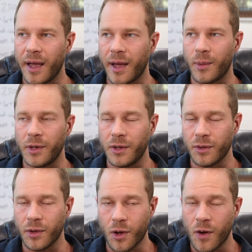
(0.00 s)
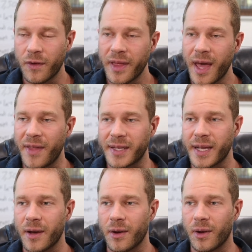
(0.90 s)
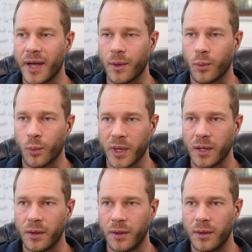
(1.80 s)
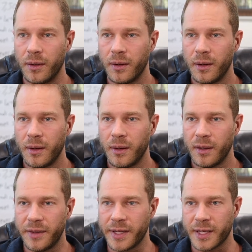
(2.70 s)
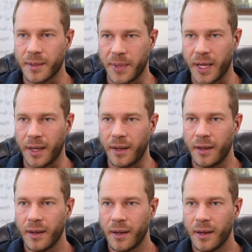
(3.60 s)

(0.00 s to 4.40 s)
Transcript: And when you look over that, that's how like real this can be.